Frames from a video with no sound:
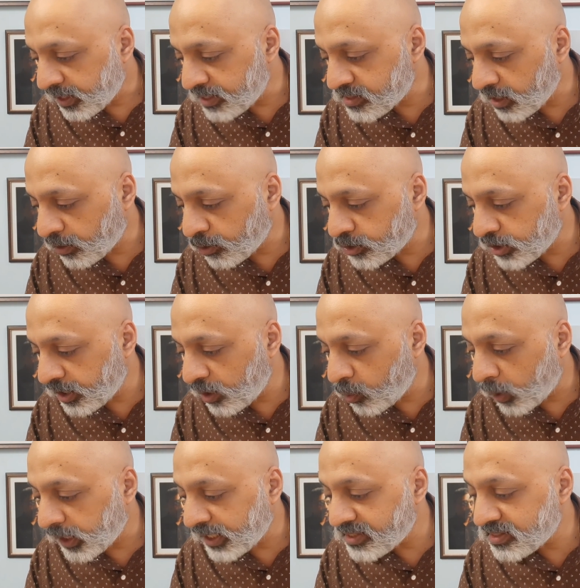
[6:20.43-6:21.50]
Teesra question
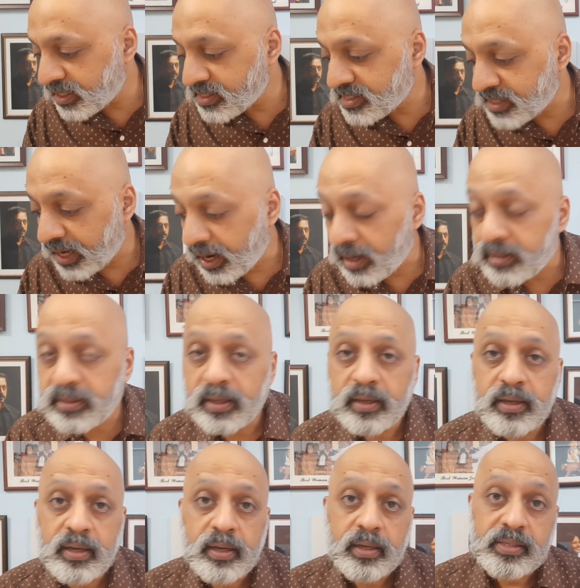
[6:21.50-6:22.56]
hai, what is the
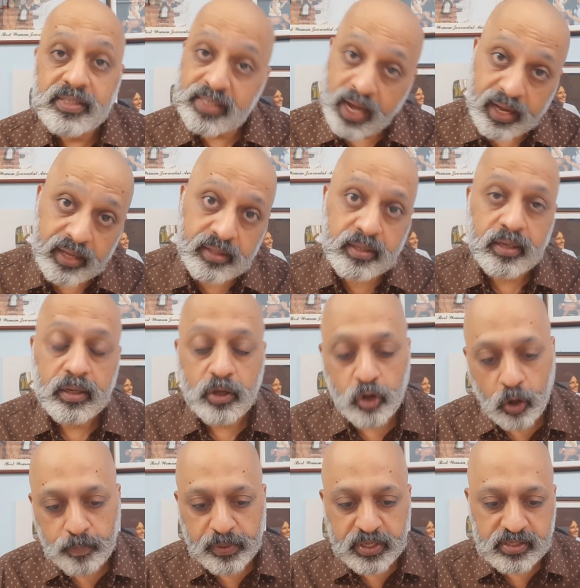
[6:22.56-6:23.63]
Zayath
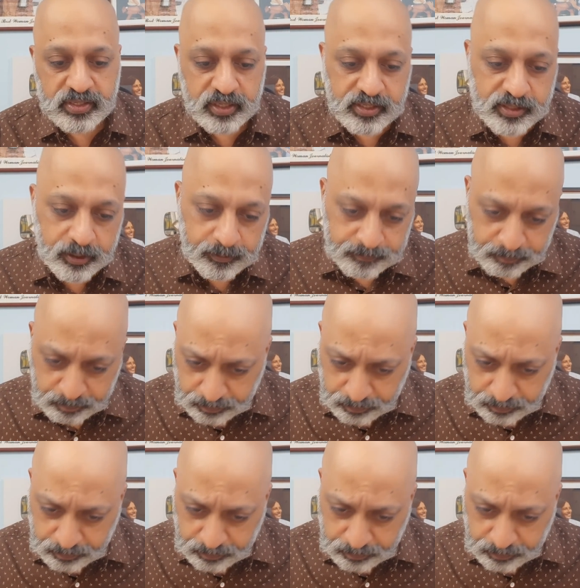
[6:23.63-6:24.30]
cropping season?